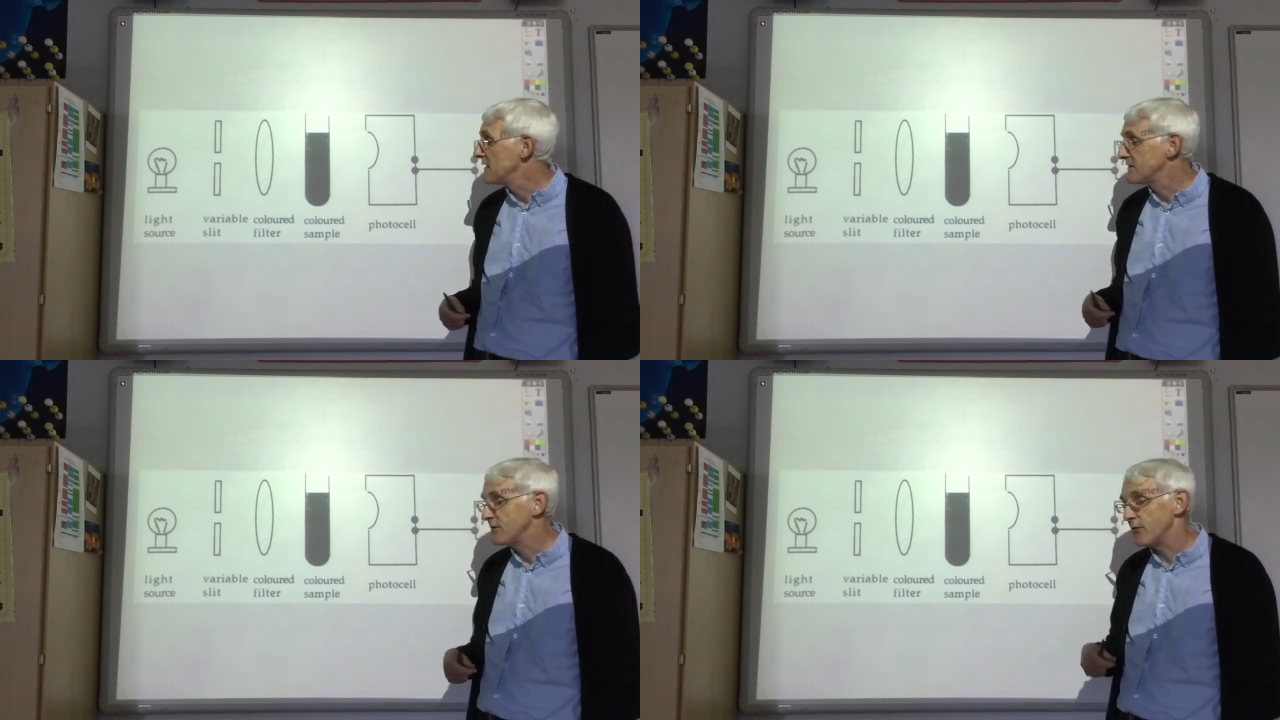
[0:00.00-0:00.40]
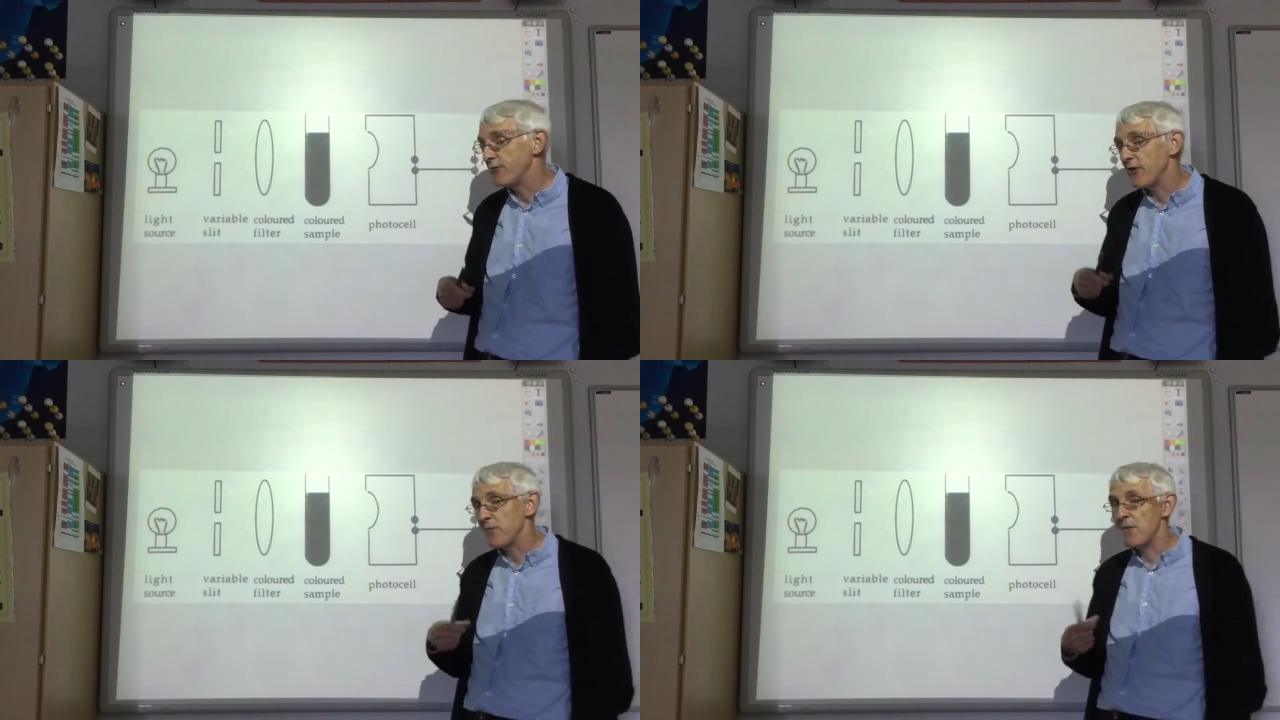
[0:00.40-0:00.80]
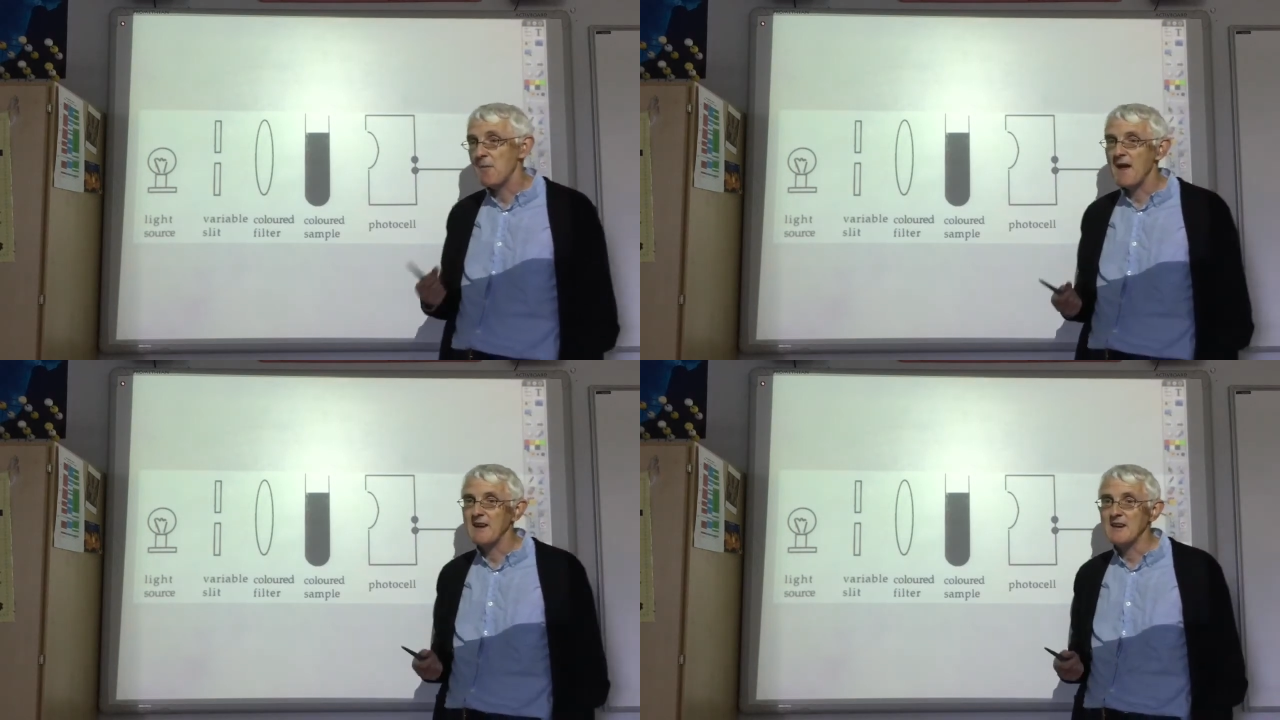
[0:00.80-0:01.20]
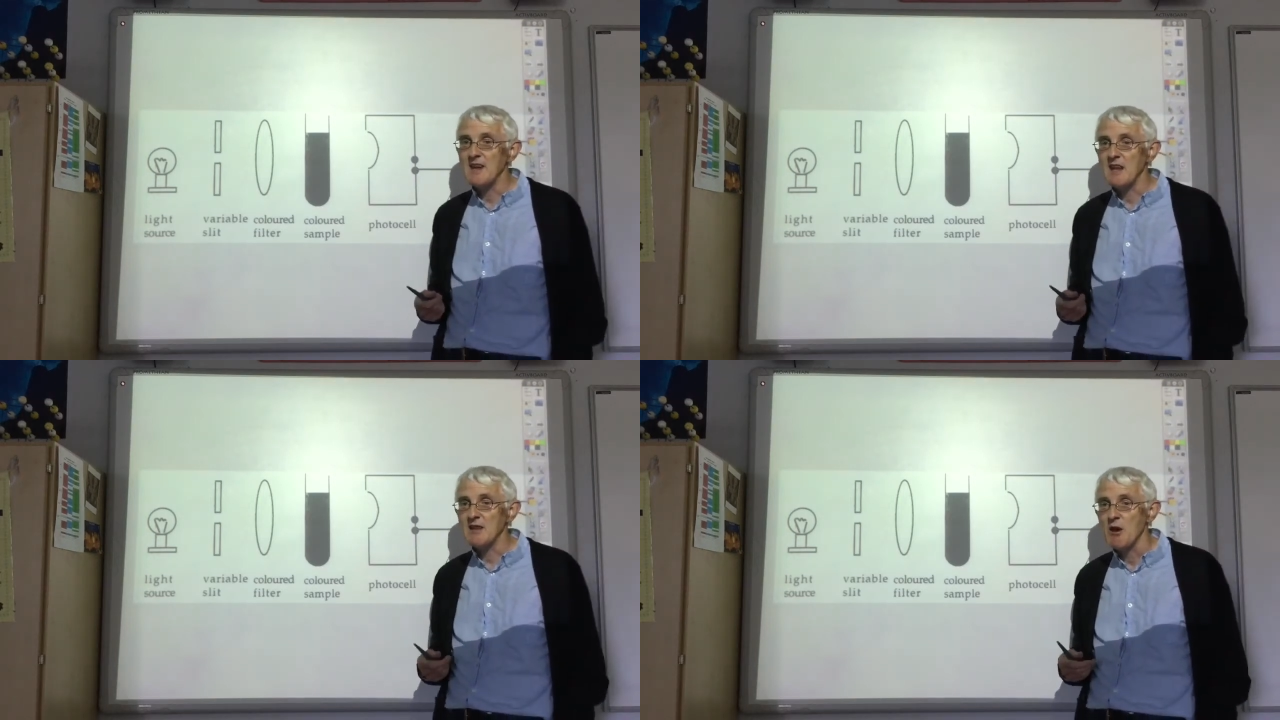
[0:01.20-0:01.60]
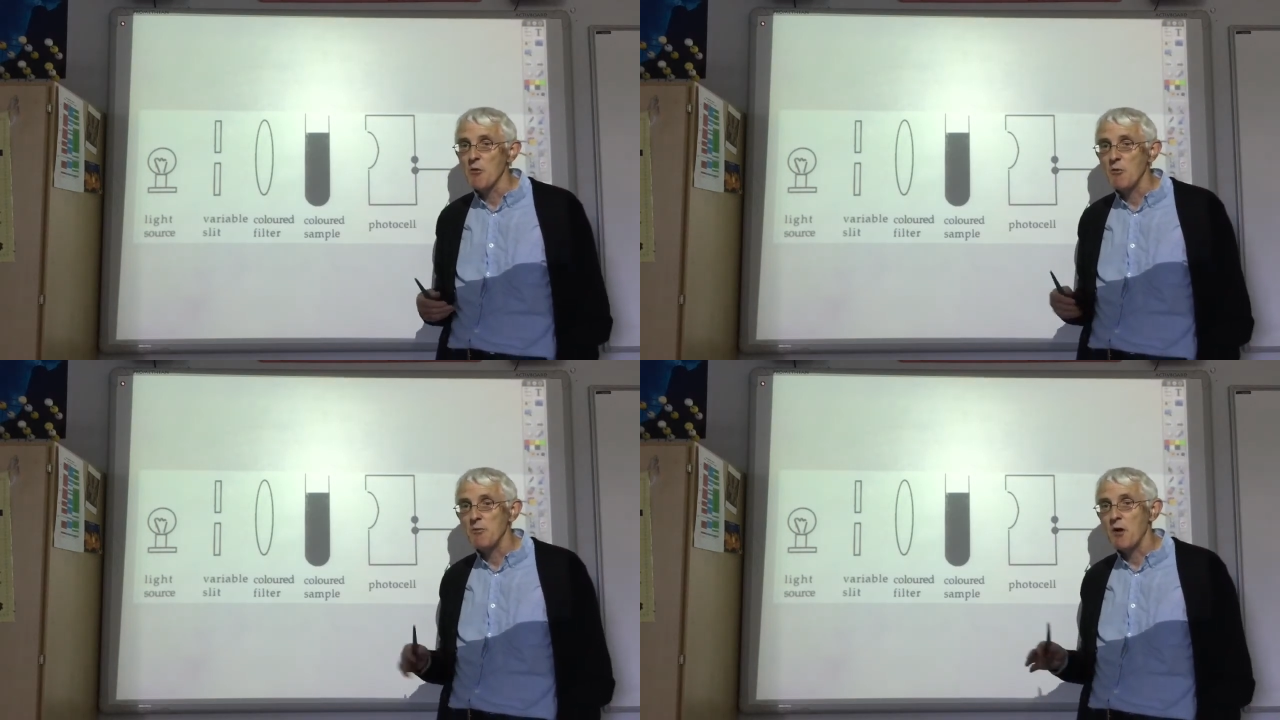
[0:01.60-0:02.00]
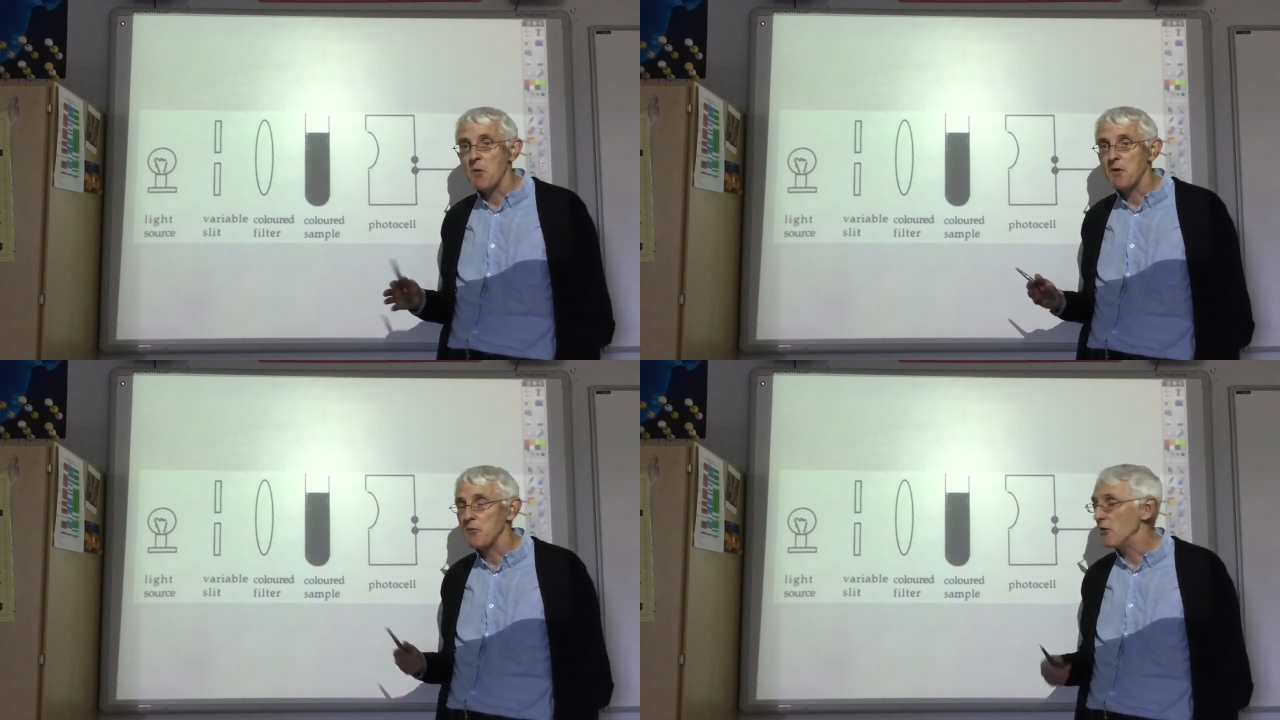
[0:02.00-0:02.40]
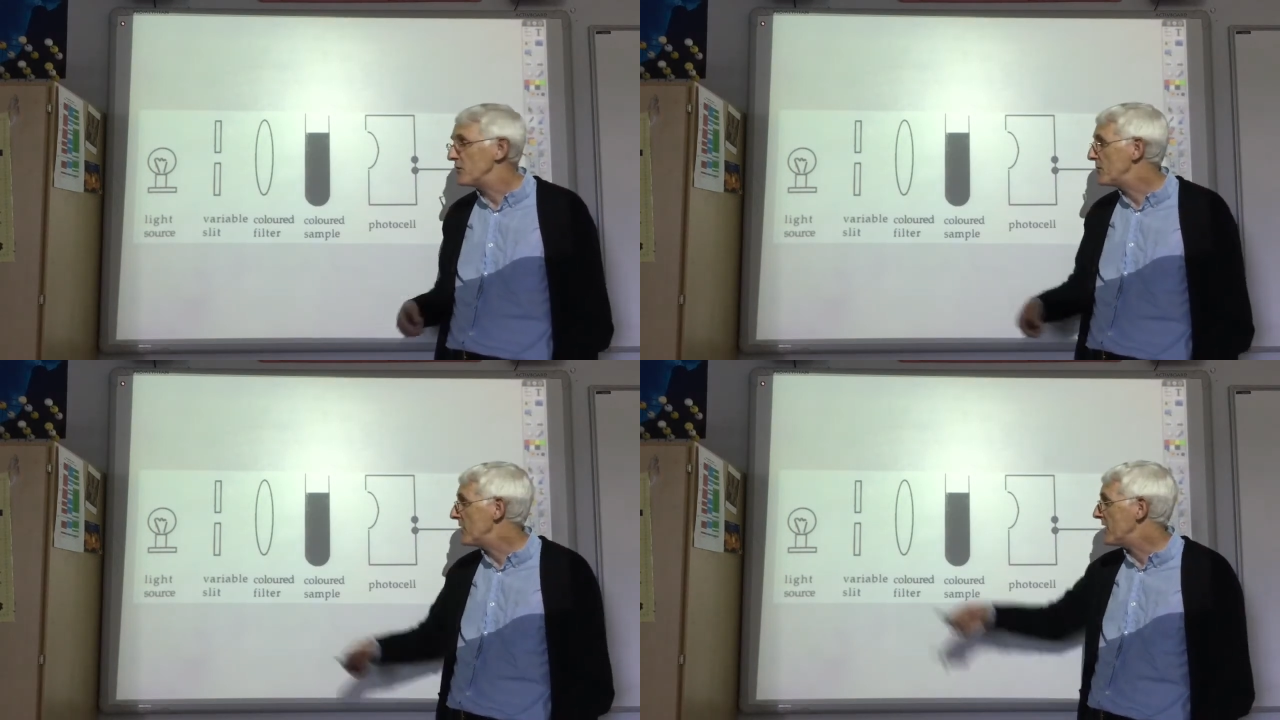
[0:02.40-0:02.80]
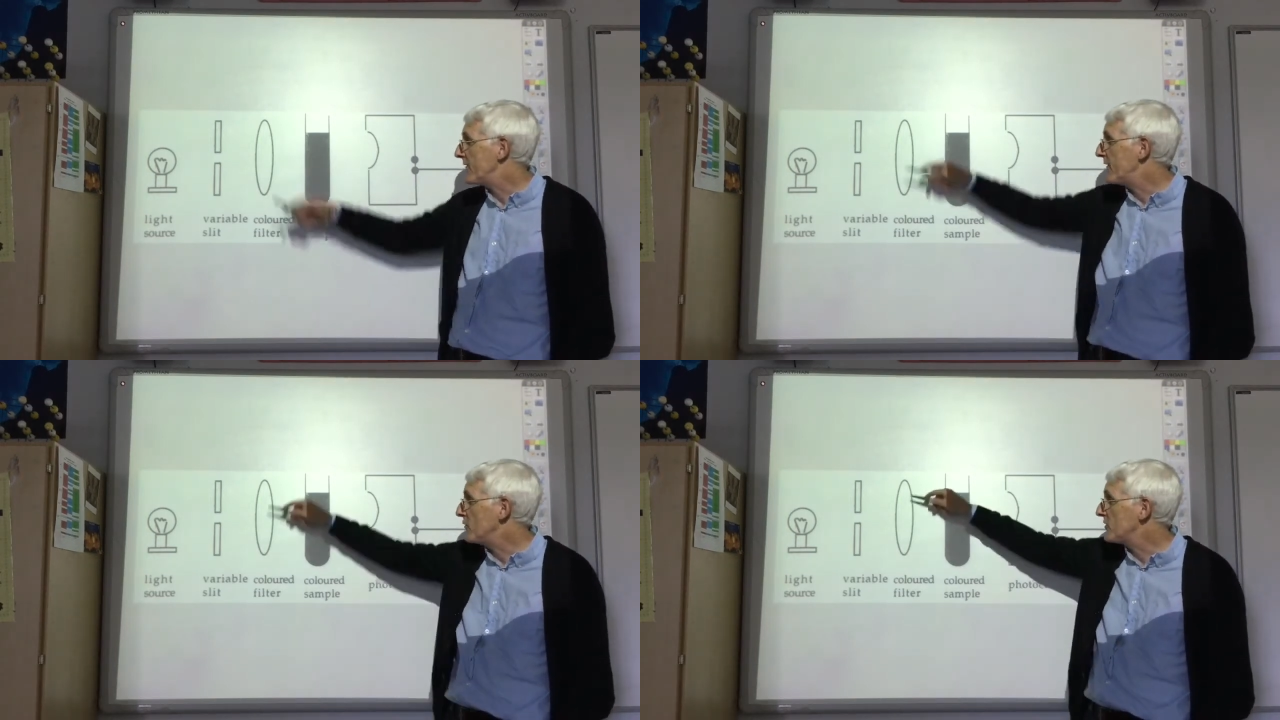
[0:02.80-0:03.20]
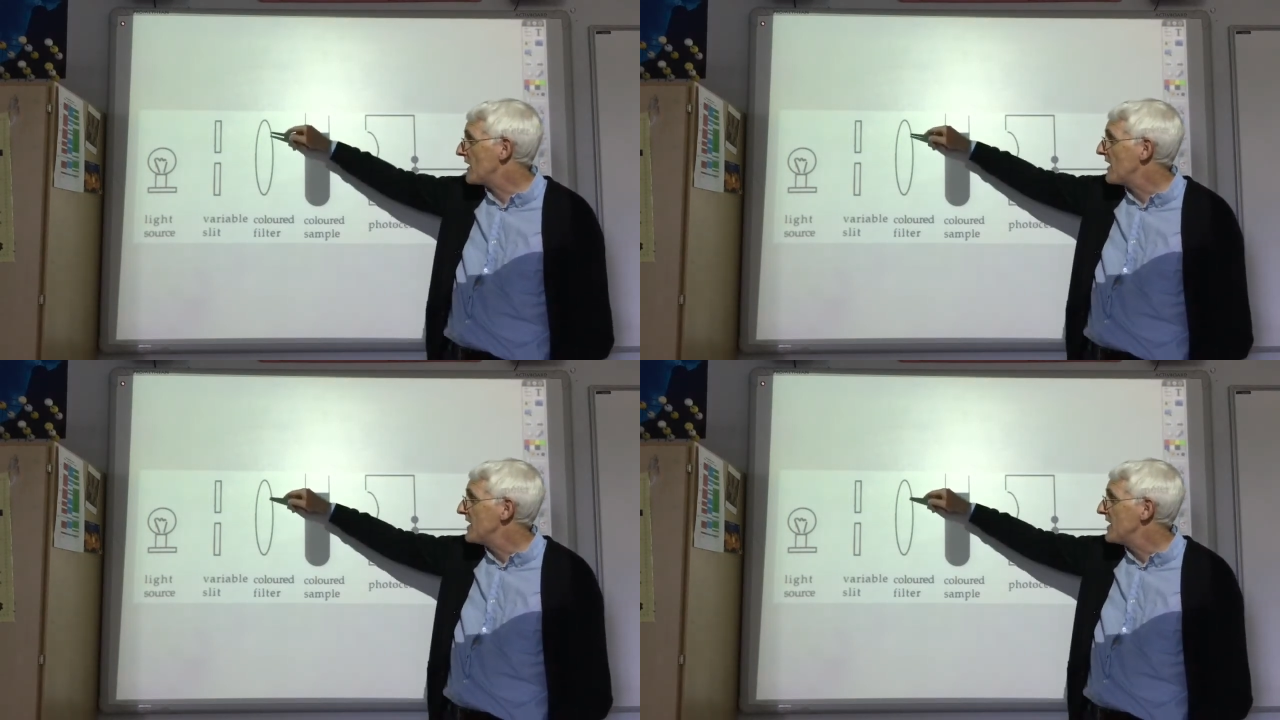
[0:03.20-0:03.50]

So for the permanganate we probably want to put in a filter